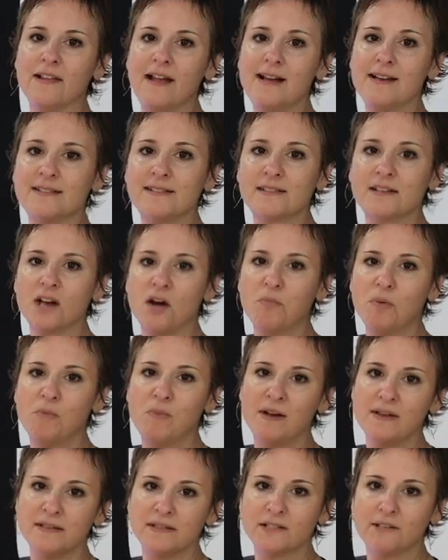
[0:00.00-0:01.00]
Last couple
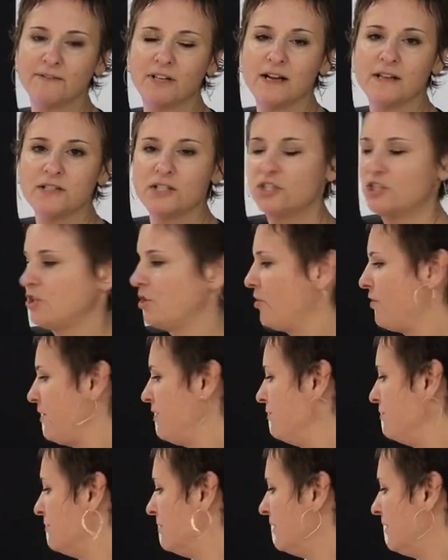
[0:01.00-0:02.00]
buttons I've got to show
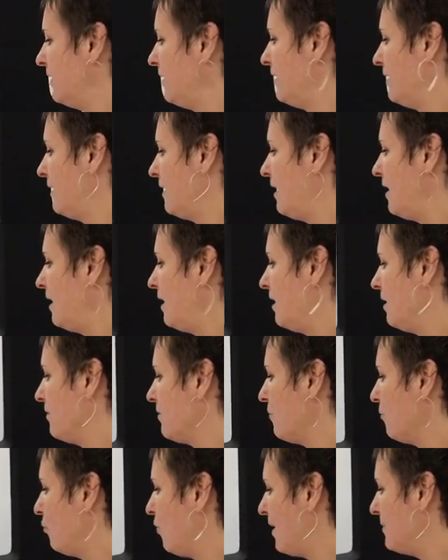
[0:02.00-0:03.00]
you are
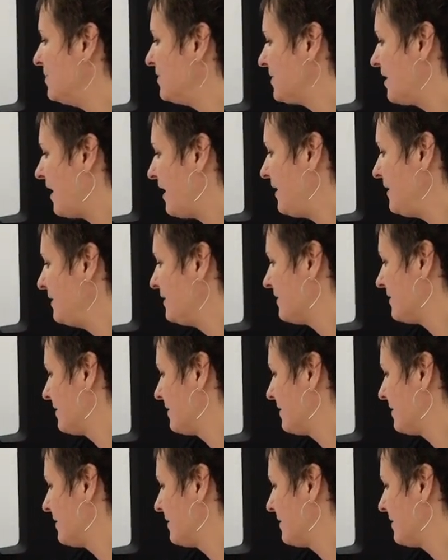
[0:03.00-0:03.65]
the website